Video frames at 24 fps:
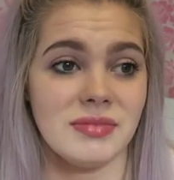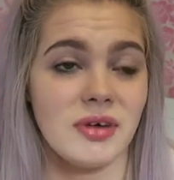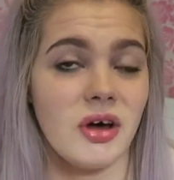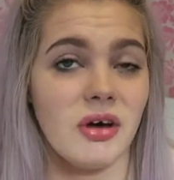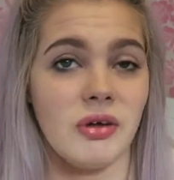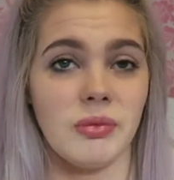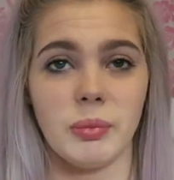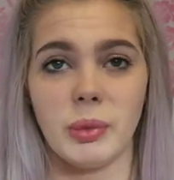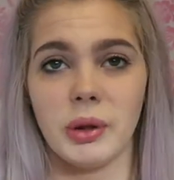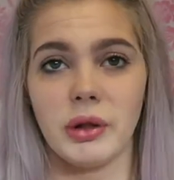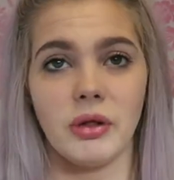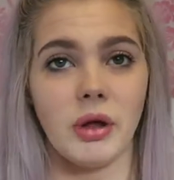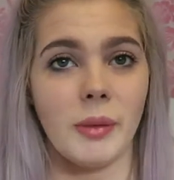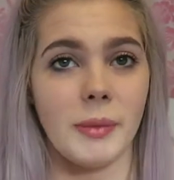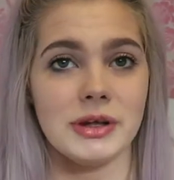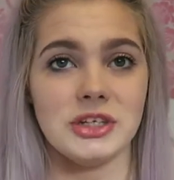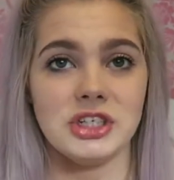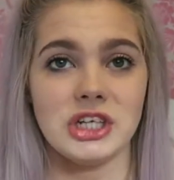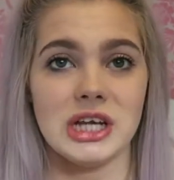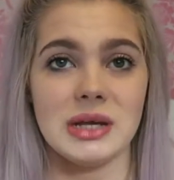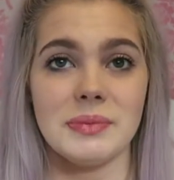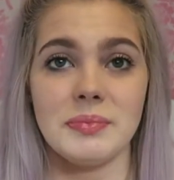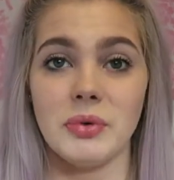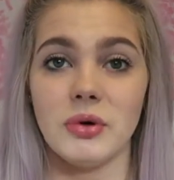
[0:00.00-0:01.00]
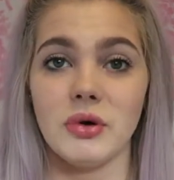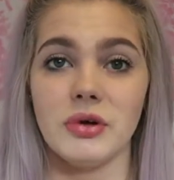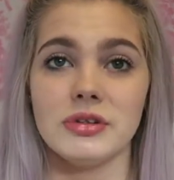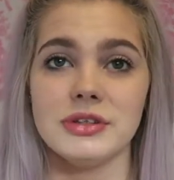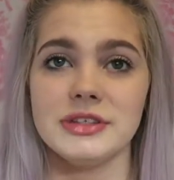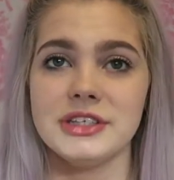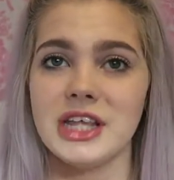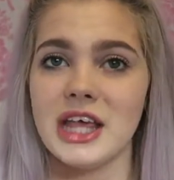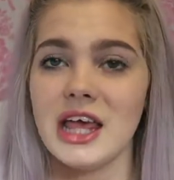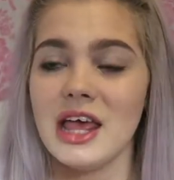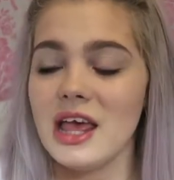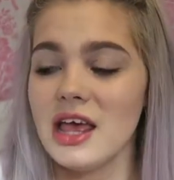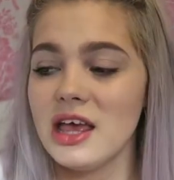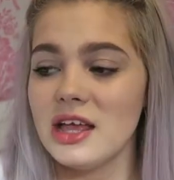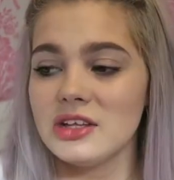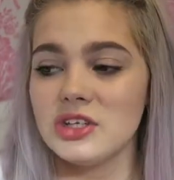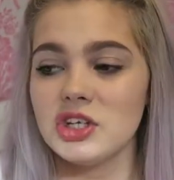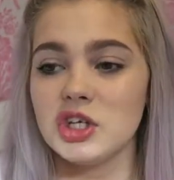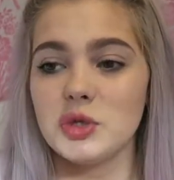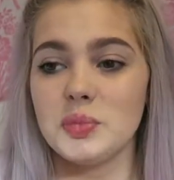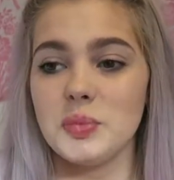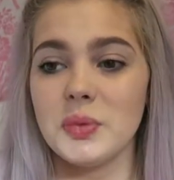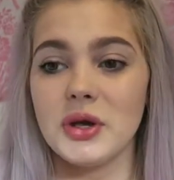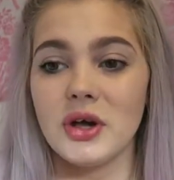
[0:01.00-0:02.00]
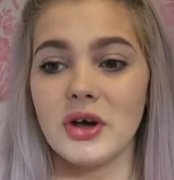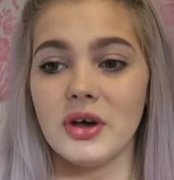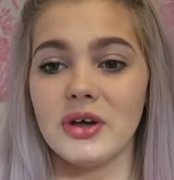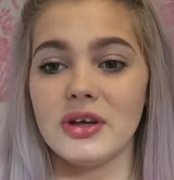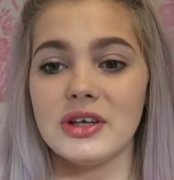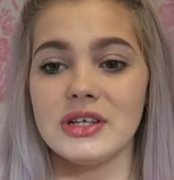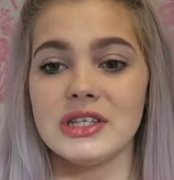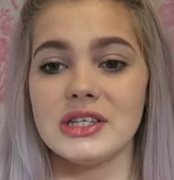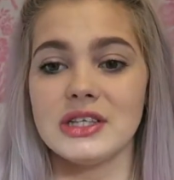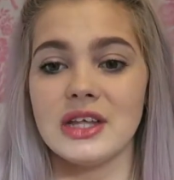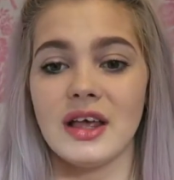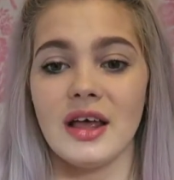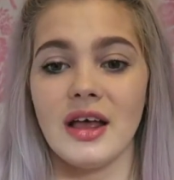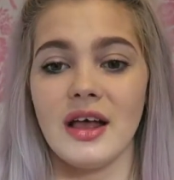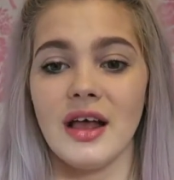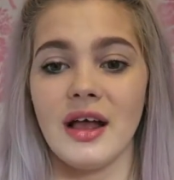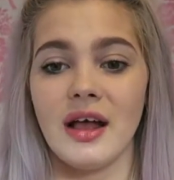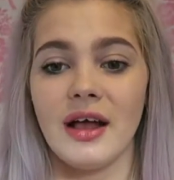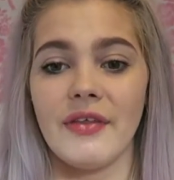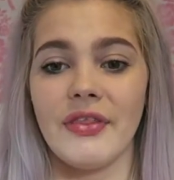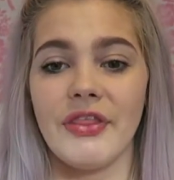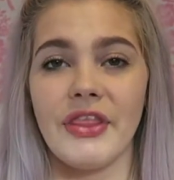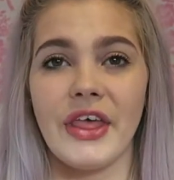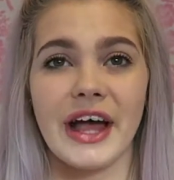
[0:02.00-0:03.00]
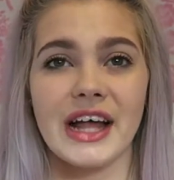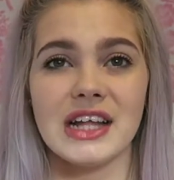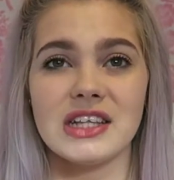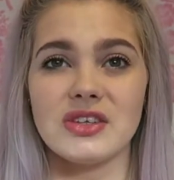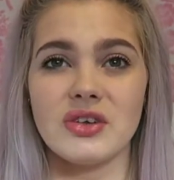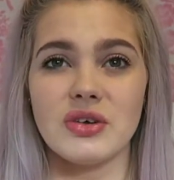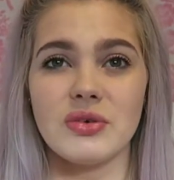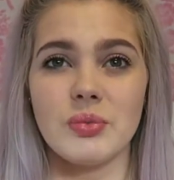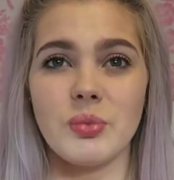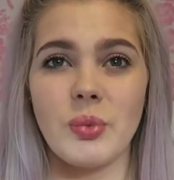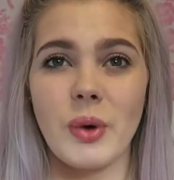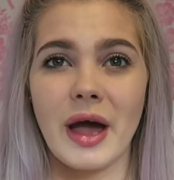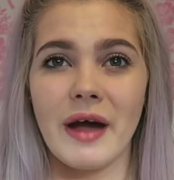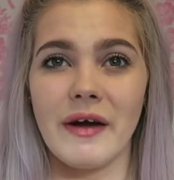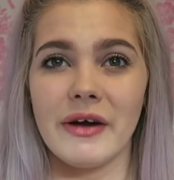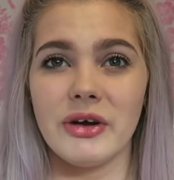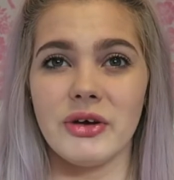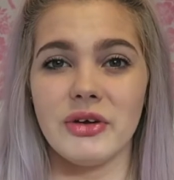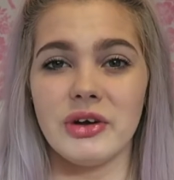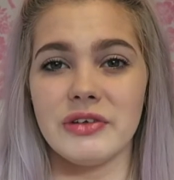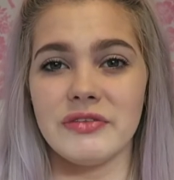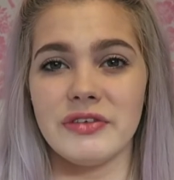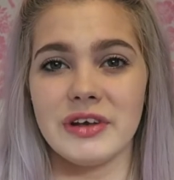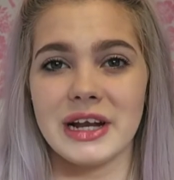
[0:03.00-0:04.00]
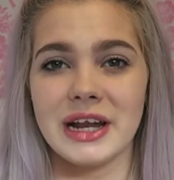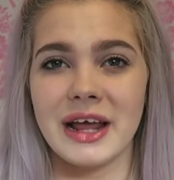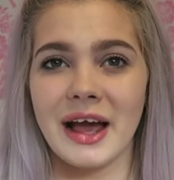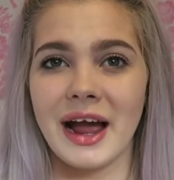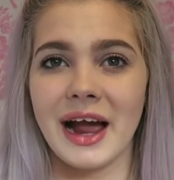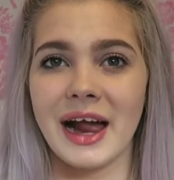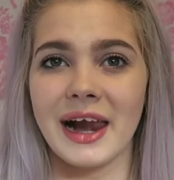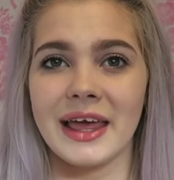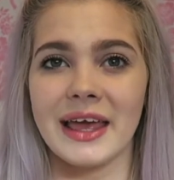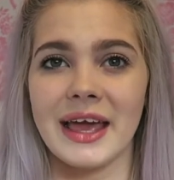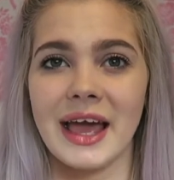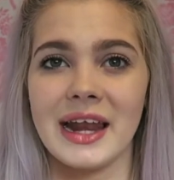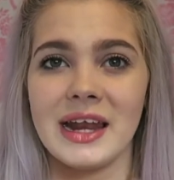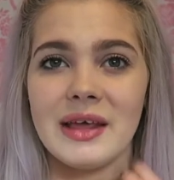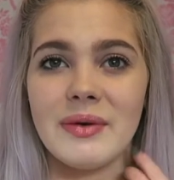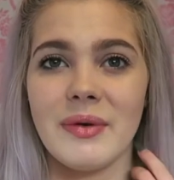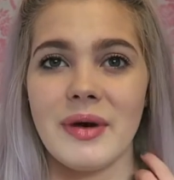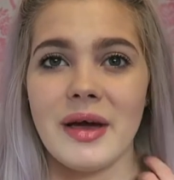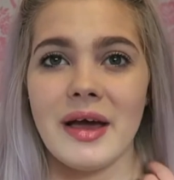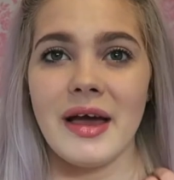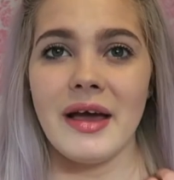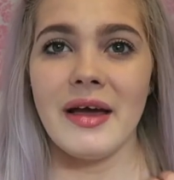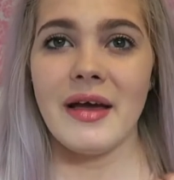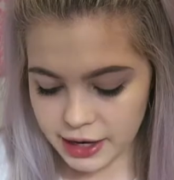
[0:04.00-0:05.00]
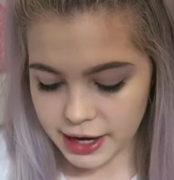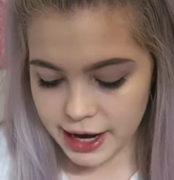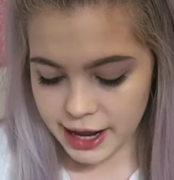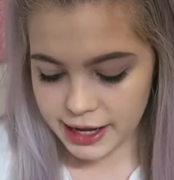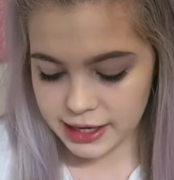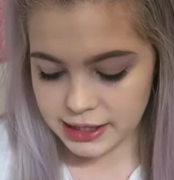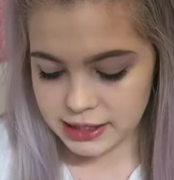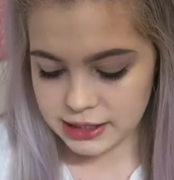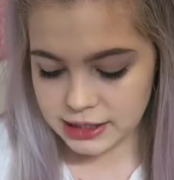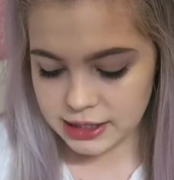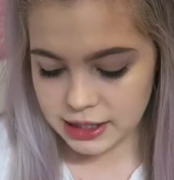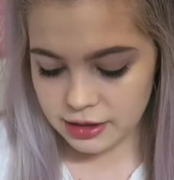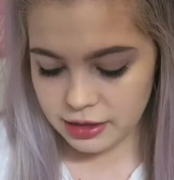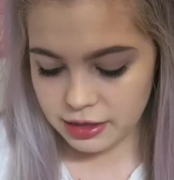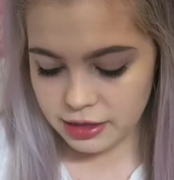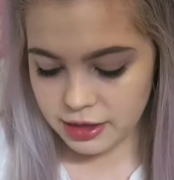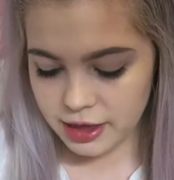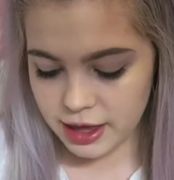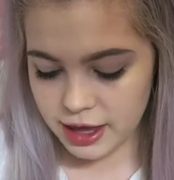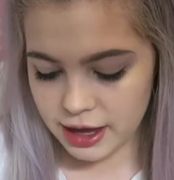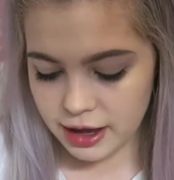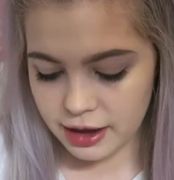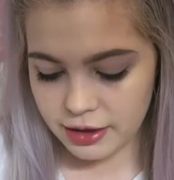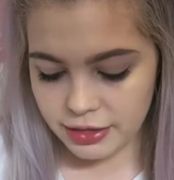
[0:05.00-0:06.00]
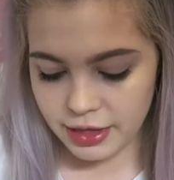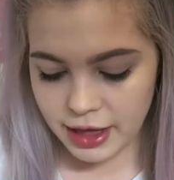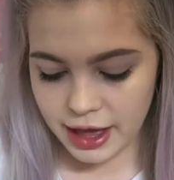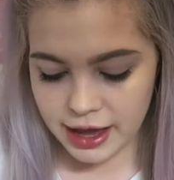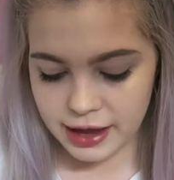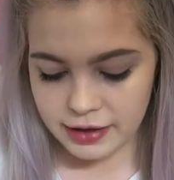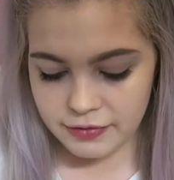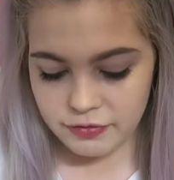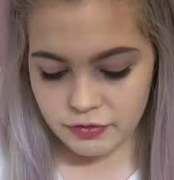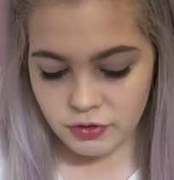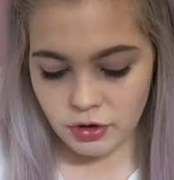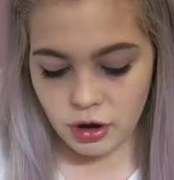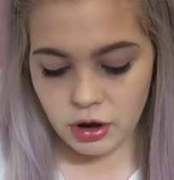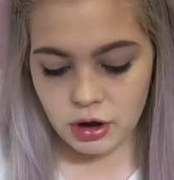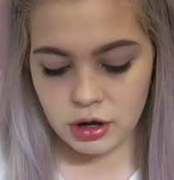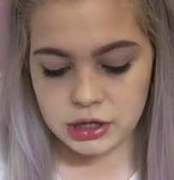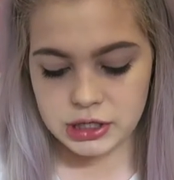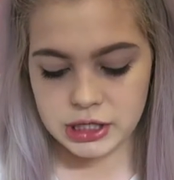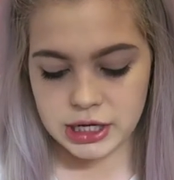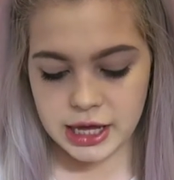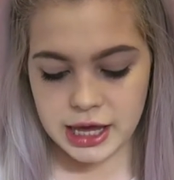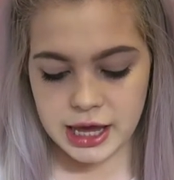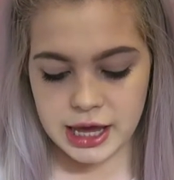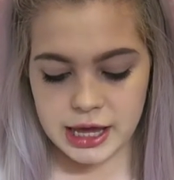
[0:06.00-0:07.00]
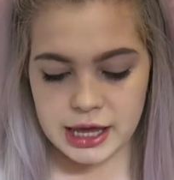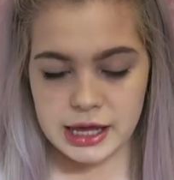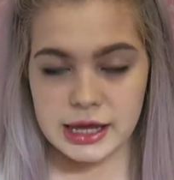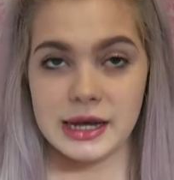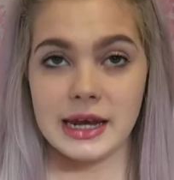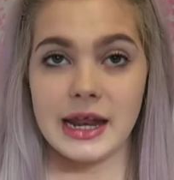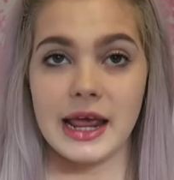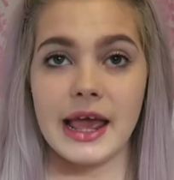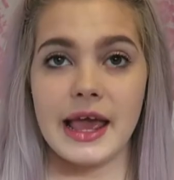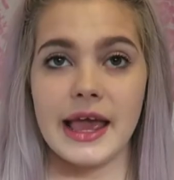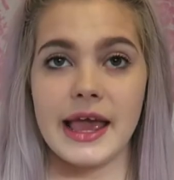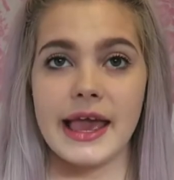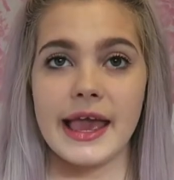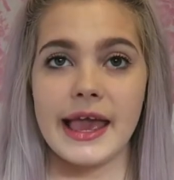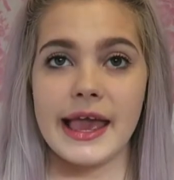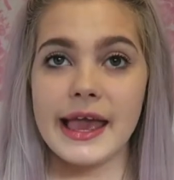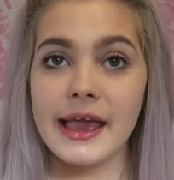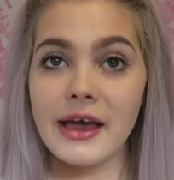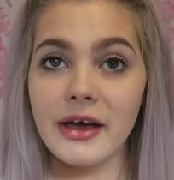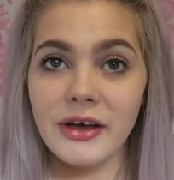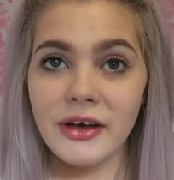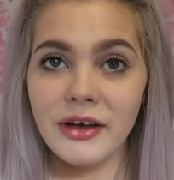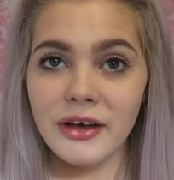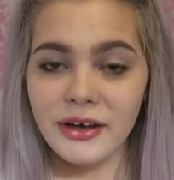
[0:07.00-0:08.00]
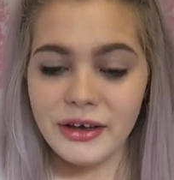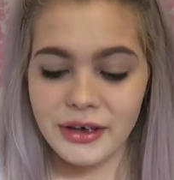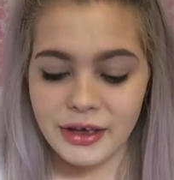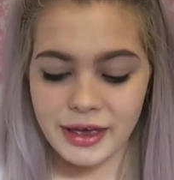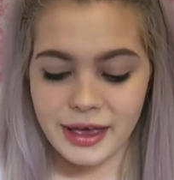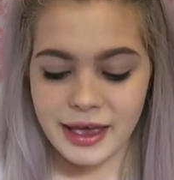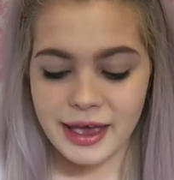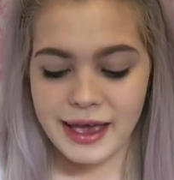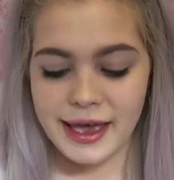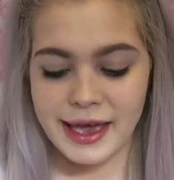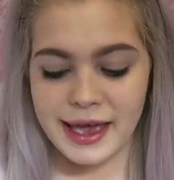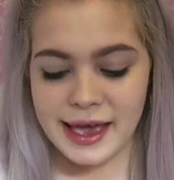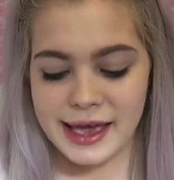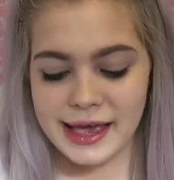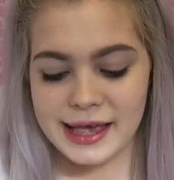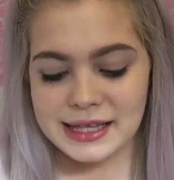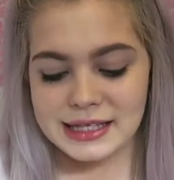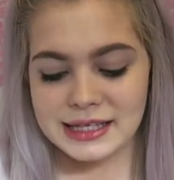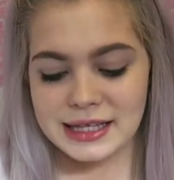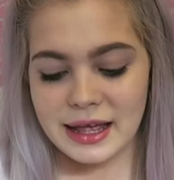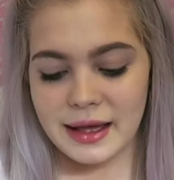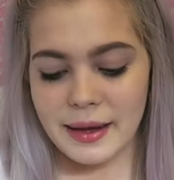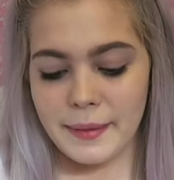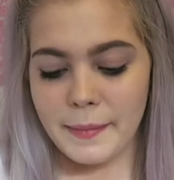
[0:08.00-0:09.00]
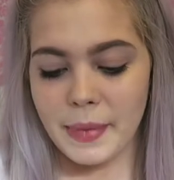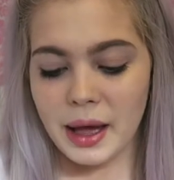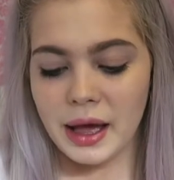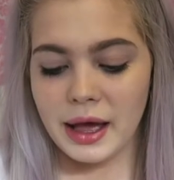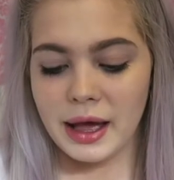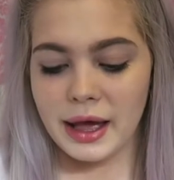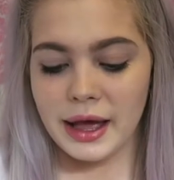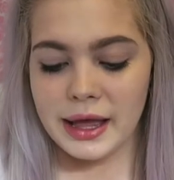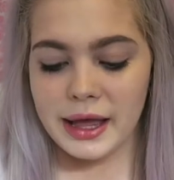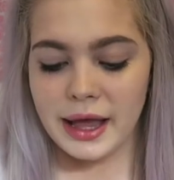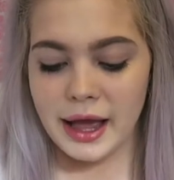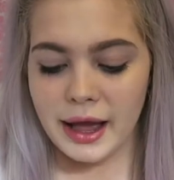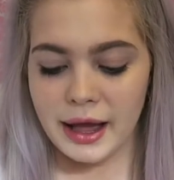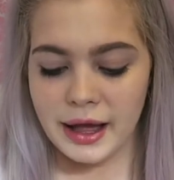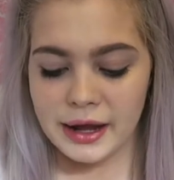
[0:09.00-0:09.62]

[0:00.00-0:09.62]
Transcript: on my cheekbones, just because that's where I only really highlight anyway. The next thing that I've got in here is my